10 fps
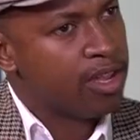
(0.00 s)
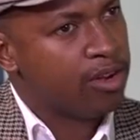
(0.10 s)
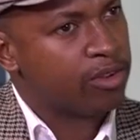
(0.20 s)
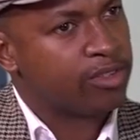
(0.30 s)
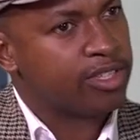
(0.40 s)

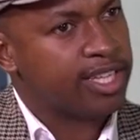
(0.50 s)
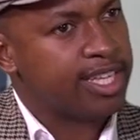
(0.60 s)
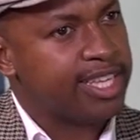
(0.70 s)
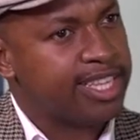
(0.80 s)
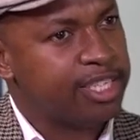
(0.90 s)
Look,
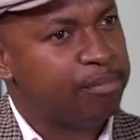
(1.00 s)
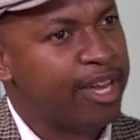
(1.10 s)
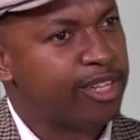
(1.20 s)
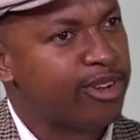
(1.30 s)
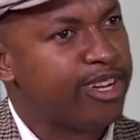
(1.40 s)
the, the
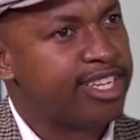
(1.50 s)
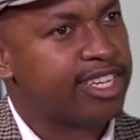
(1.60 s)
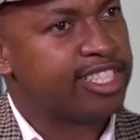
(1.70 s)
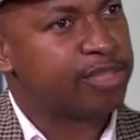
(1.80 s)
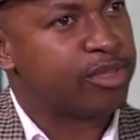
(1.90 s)
debate on
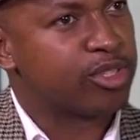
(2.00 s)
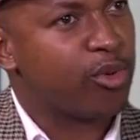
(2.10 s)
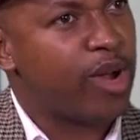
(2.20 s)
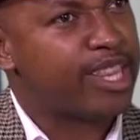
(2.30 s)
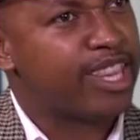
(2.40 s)
leadership is
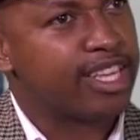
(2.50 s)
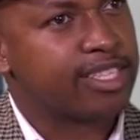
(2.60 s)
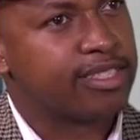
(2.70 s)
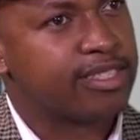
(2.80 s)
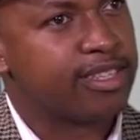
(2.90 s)
one
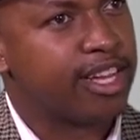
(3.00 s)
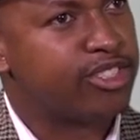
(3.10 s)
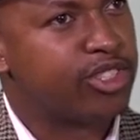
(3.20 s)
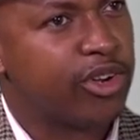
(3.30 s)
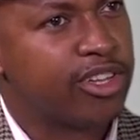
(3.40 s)
that
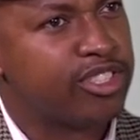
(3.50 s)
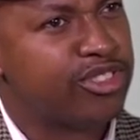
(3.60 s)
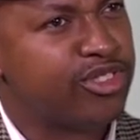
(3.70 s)
enjoys